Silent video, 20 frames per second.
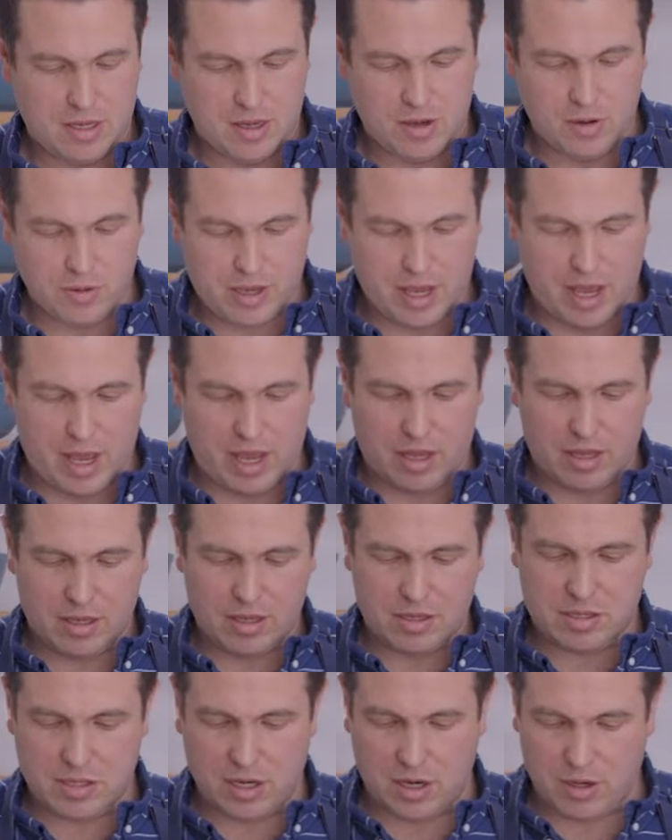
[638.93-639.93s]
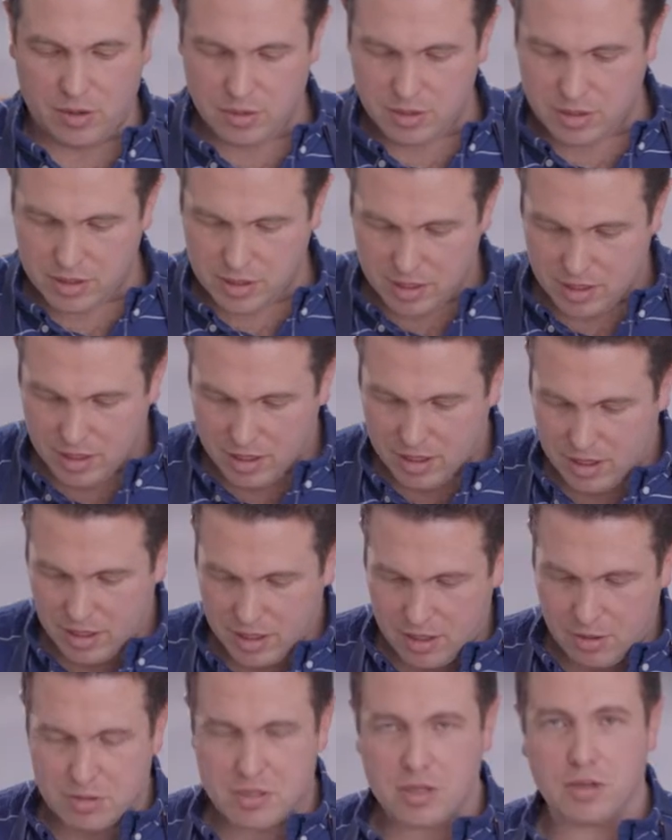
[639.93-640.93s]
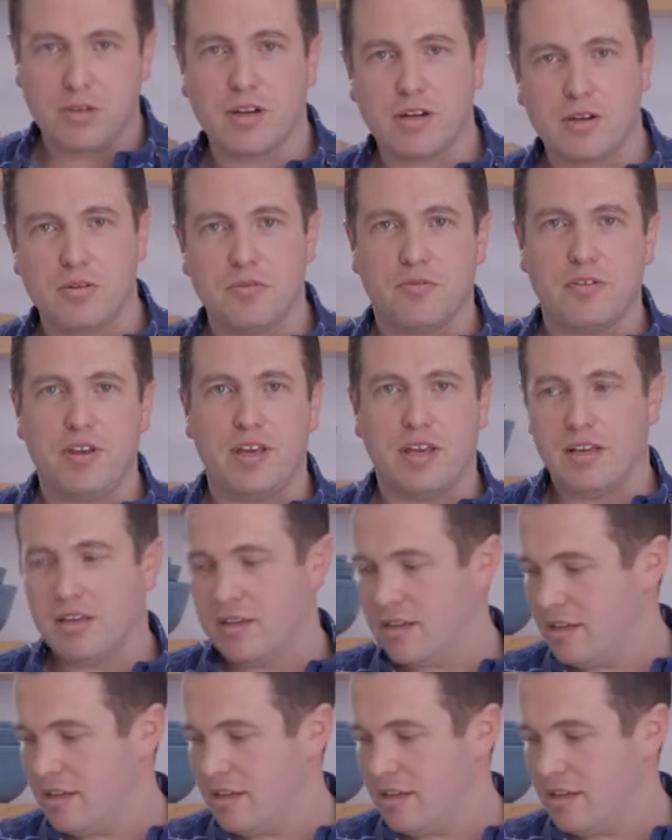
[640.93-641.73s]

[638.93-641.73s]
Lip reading: Okay, so here's our duck confit.